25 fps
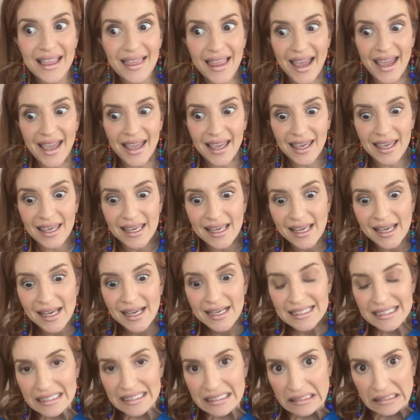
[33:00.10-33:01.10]
like,
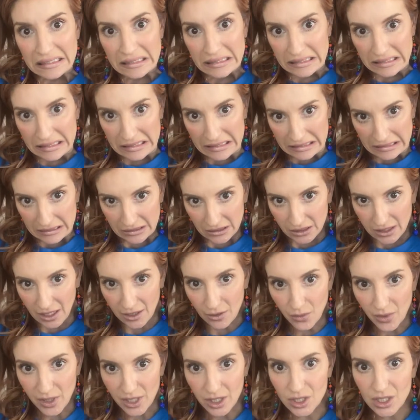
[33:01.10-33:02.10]
I don't
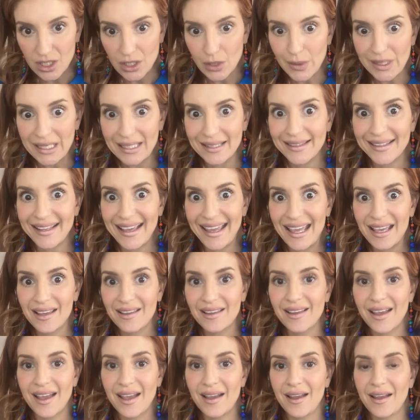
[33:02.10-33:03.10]
want to do it. Like,
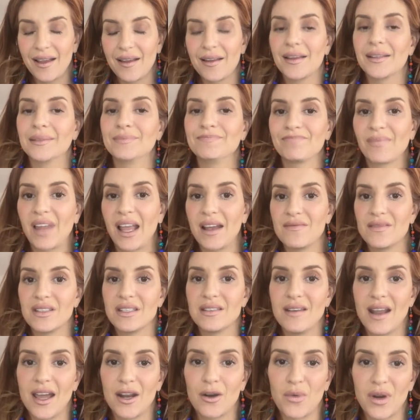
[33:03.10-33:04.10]
I
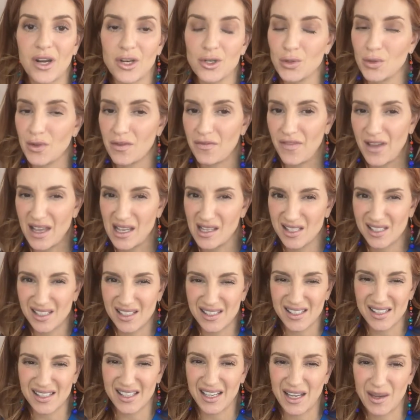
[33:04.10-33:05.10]
don't want to do the face
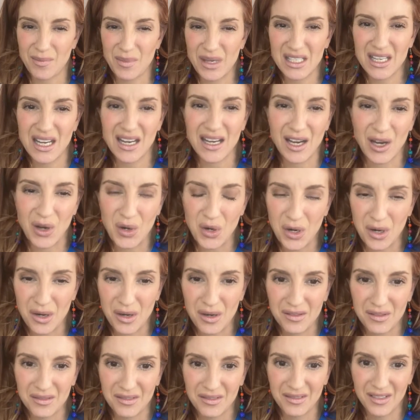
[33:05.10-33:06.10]
because it's like imitating
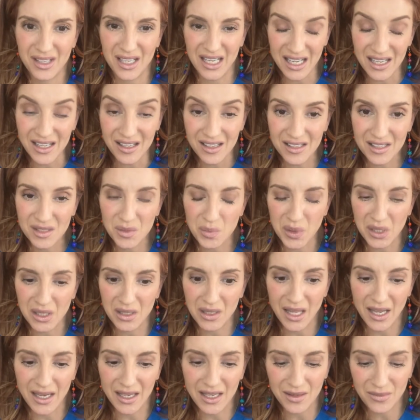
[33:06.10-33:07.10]
her. It is, but
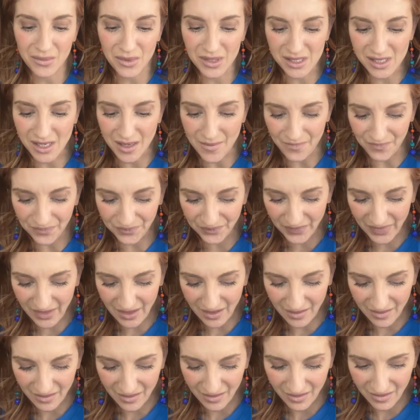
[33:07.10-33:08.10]
like it was
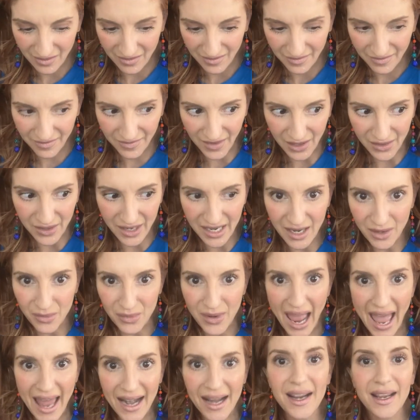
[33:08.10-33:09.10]
very
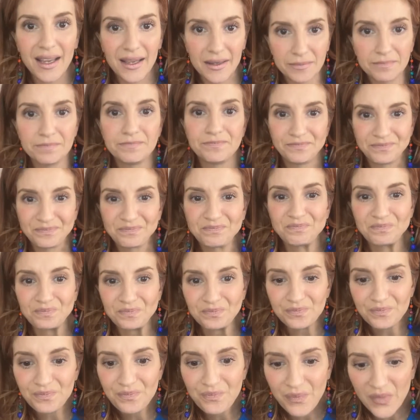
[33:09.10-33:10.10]
erratic
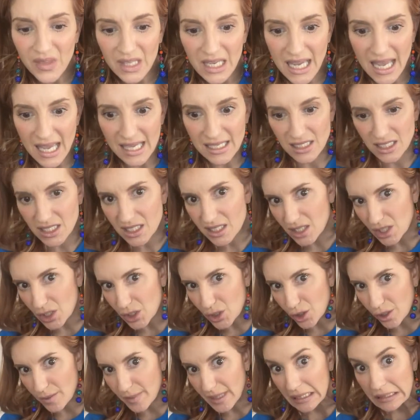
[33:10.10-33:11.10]
and
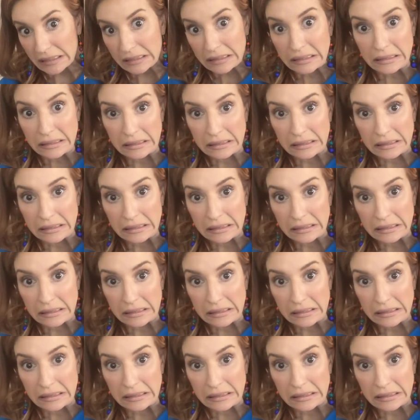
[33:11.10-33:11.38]
disturbing.